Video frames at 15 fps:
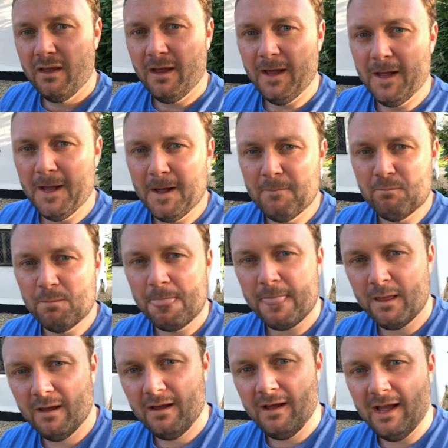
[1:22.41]
And
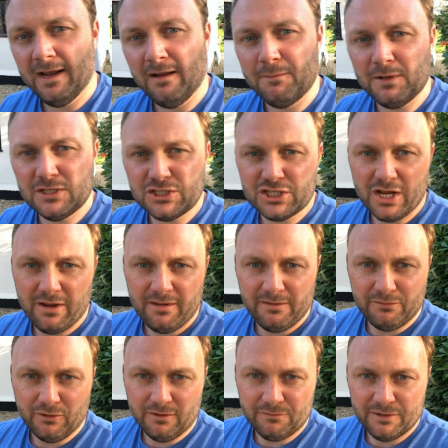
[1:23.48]
I'm going to show you in the
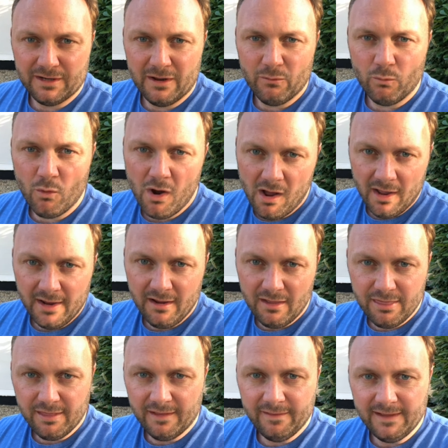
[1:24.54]
following video why I
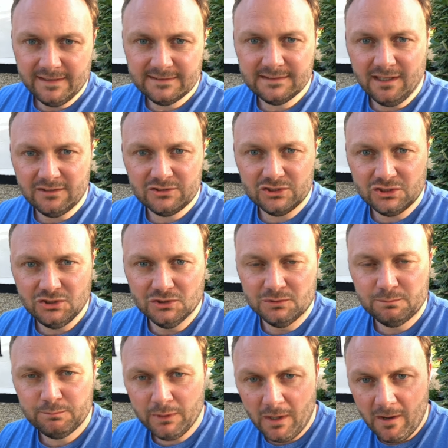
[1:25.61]
think they're such a good
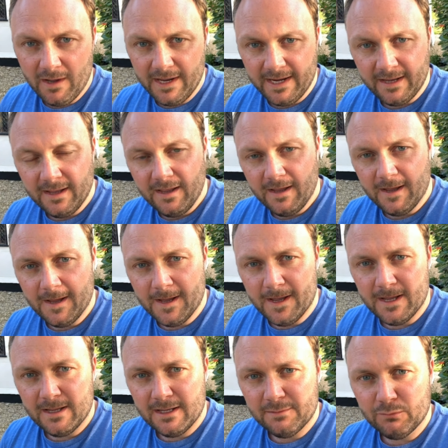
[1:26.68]
buy,
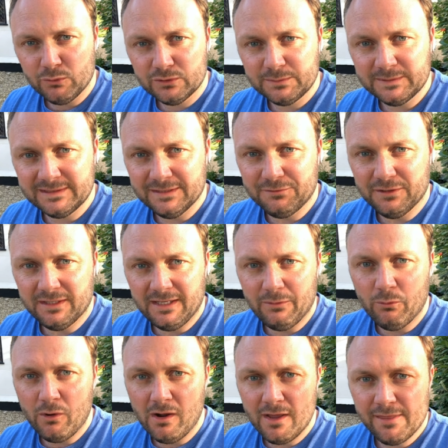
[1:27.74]
and more specifically,
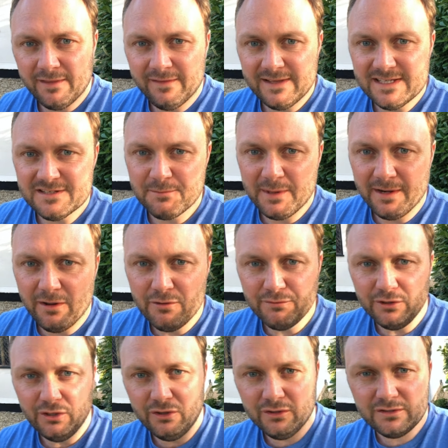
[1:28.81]
why I think these have been
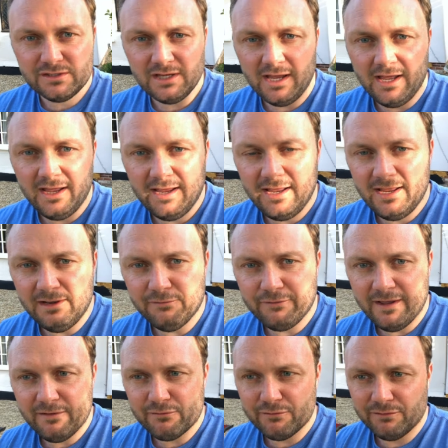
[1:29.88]
overlooked in
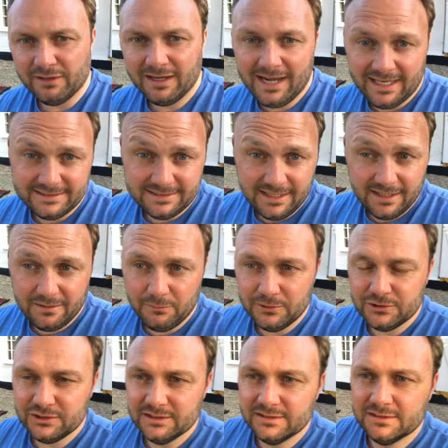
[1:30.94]
favour of the classic,
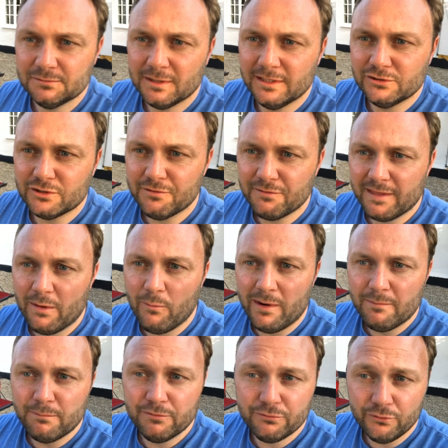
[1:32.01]
which is the Range Rover that
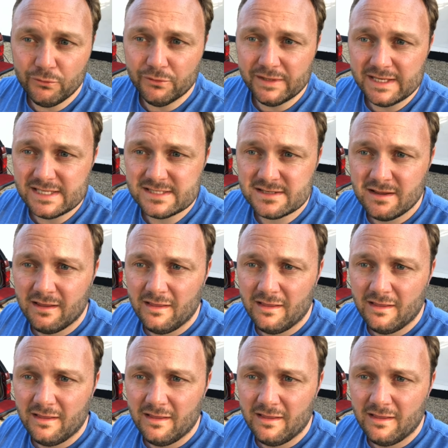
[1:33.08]
went before this.